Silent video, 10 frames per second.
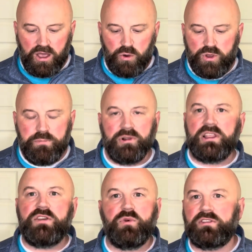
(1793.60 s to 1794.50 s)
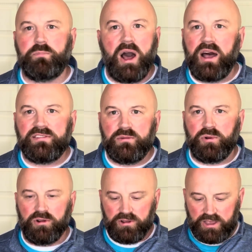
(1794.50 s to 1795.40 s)
We believe what's
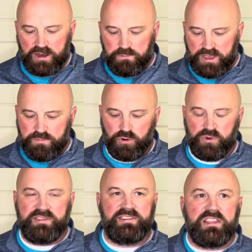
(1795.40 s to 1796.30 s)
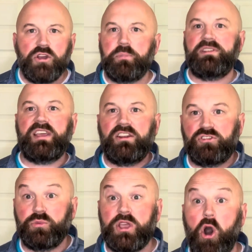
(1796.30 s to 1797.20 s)
possible in people. We see their
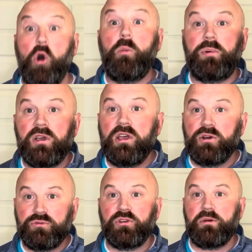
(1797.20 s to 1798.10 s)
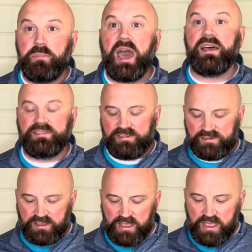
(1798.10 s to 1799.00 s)
potential. We hope for the
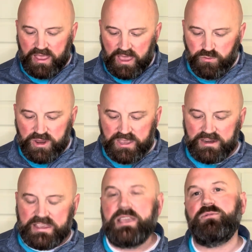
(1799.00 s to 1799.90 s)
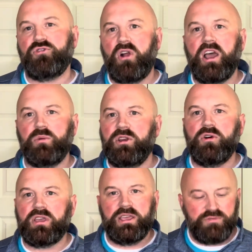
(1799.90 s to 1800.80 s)
best. And we can keep trying. We
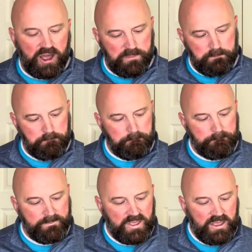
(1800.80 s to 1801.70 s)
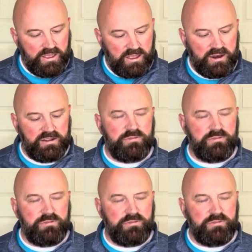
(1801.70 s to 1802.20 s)
don't give up. And it's